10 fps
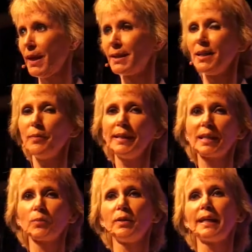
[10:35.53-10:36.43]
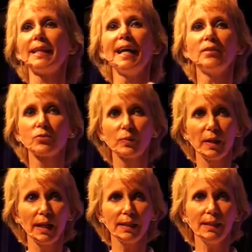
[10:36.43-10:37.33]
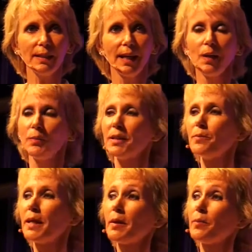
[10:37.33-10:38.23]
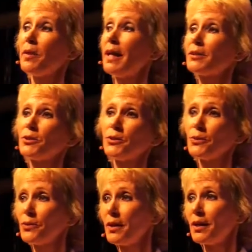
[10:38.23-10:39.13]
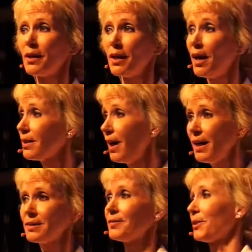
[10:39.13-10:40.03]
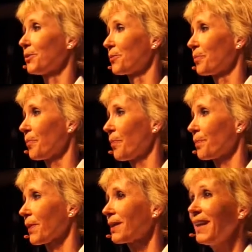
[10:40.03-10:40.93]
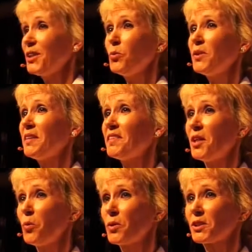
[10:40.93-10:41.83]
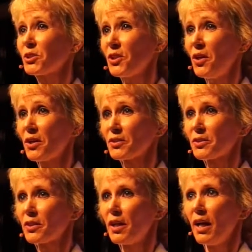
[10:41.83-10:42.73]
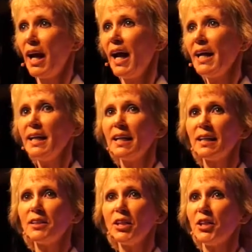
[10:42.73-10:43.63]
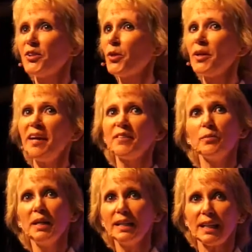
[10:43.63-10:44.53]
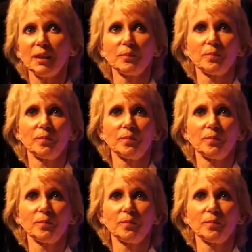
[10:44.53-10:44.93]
Now, it may not apply to everybody, but it may apply to a lot of you that you wouldn't even know where to start and don't have the money.